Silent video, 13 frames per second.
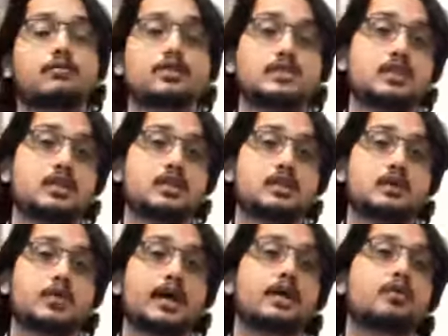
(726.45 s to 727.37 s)
which is the
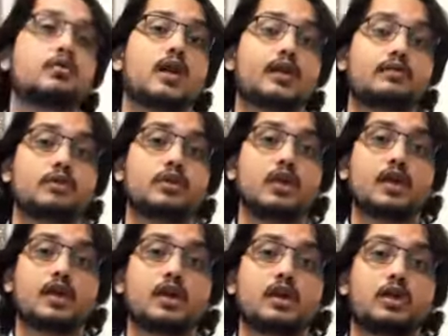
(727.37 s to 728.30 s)
reason why i don't have good
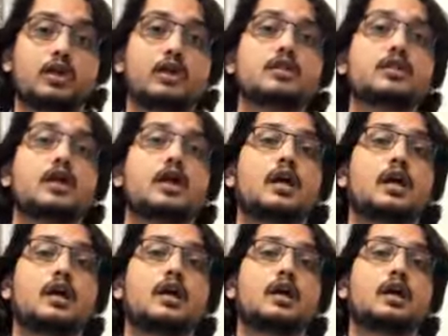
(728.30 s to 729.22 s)
technical knowledge
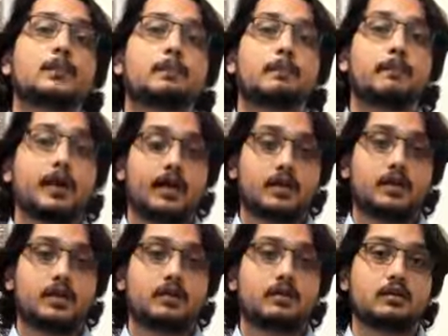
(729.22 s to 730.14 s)

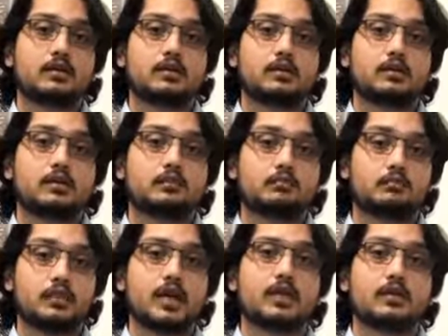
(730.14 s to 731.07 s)
but
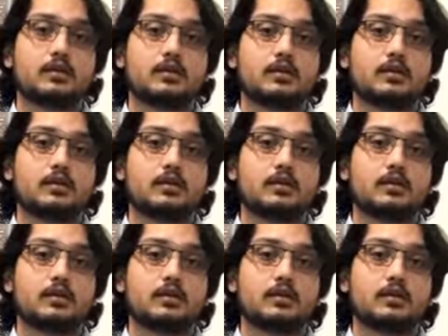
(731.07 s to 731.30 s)
but